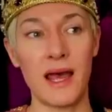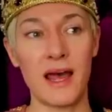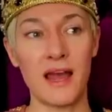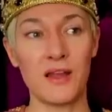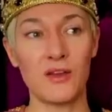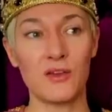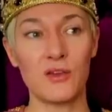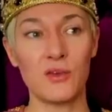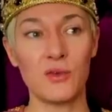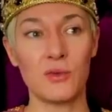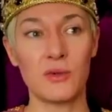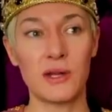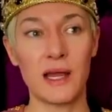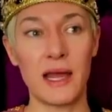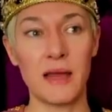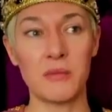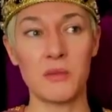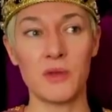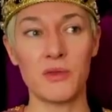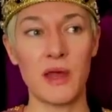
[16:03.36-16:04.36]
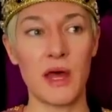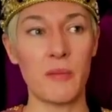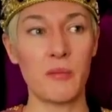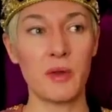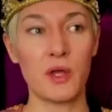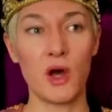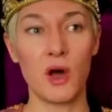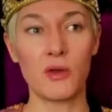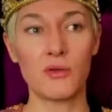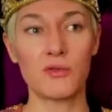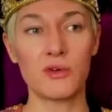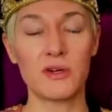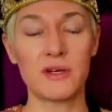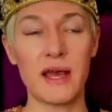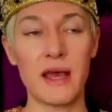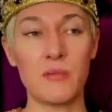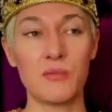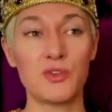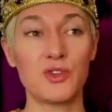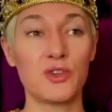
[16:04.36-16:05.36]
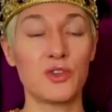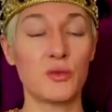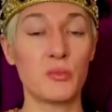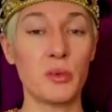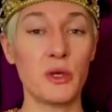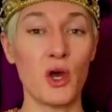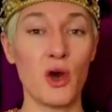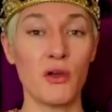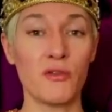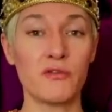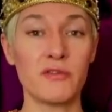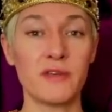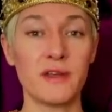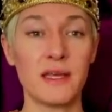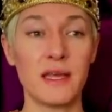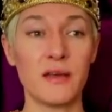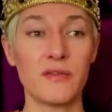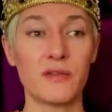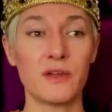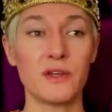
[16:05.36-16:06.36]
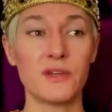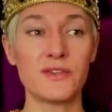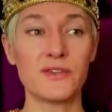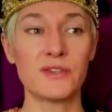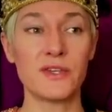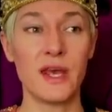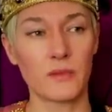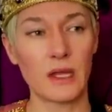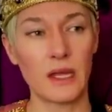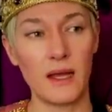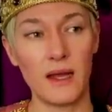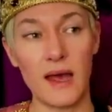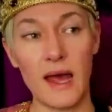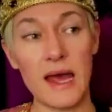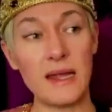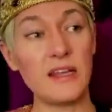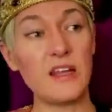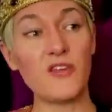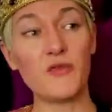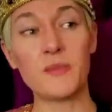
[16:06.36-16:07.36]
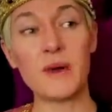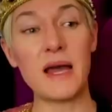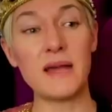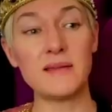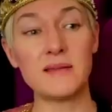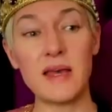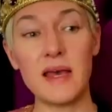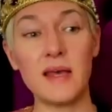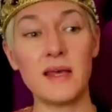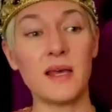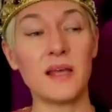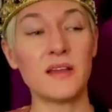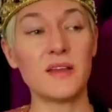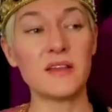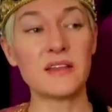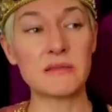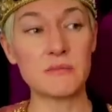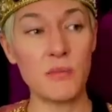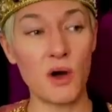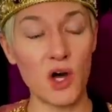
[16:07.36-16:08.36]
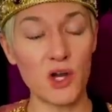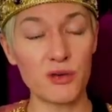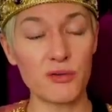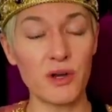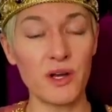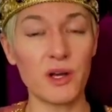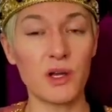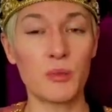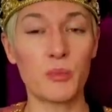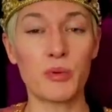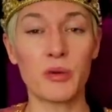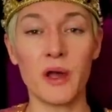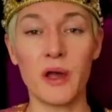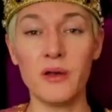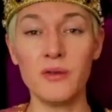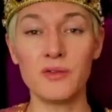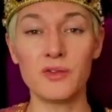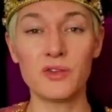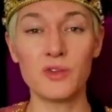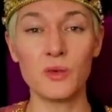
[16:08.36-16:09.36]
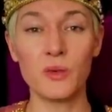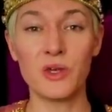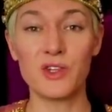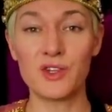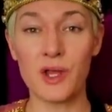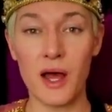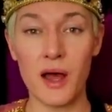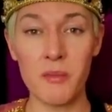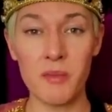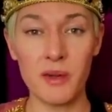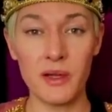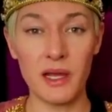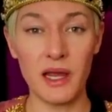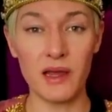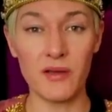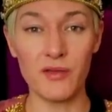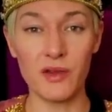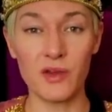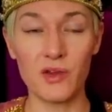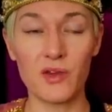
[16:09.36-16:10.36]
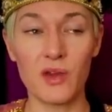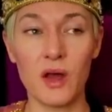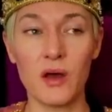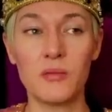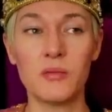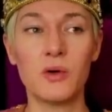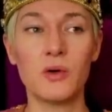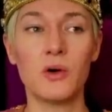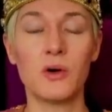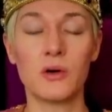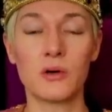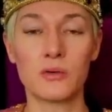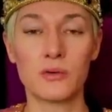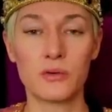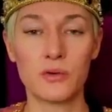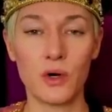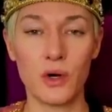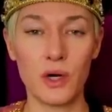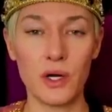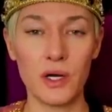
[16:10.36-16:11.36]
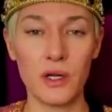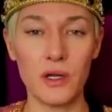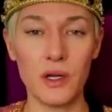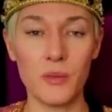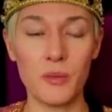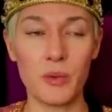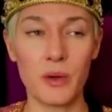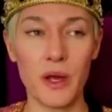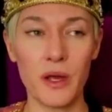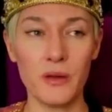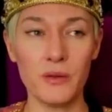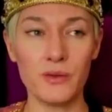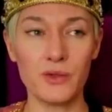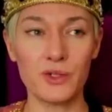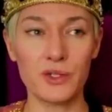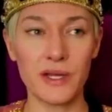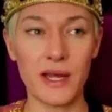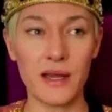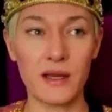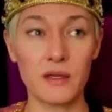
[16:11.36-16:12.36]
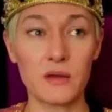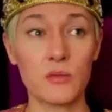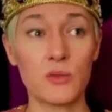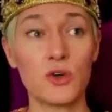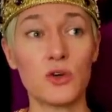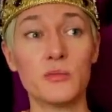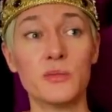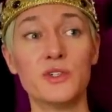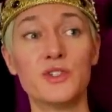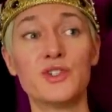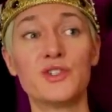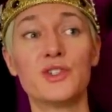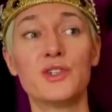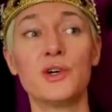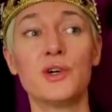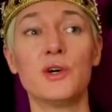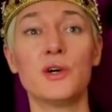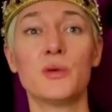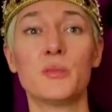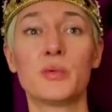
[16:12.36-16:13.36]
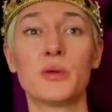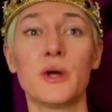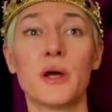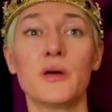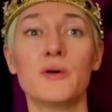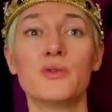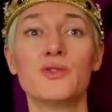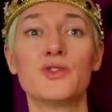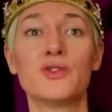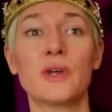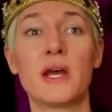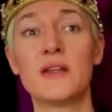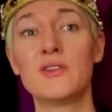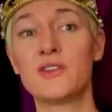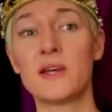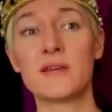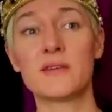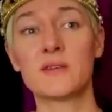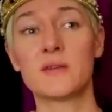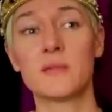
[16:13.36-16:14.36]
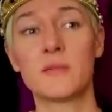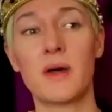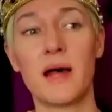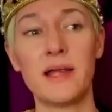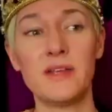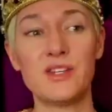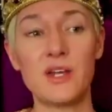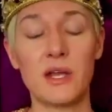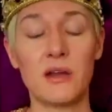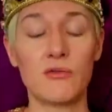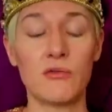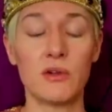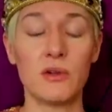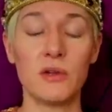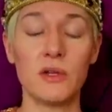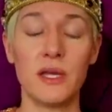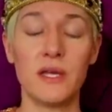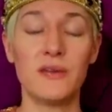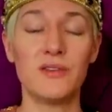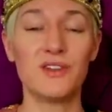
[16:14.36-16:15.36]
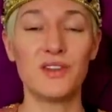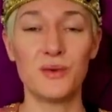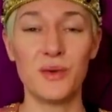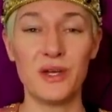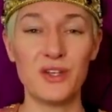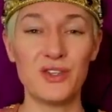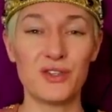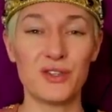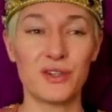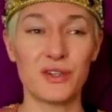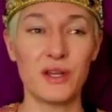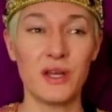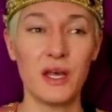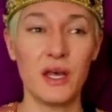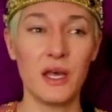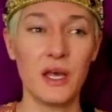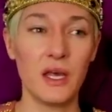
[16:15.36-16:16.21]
and who claim that they're beyond redemption, beyond forgiveness. And if my taking this moderate approach, which I believe is a more royal approach and a more mature approach, and just my general intuition,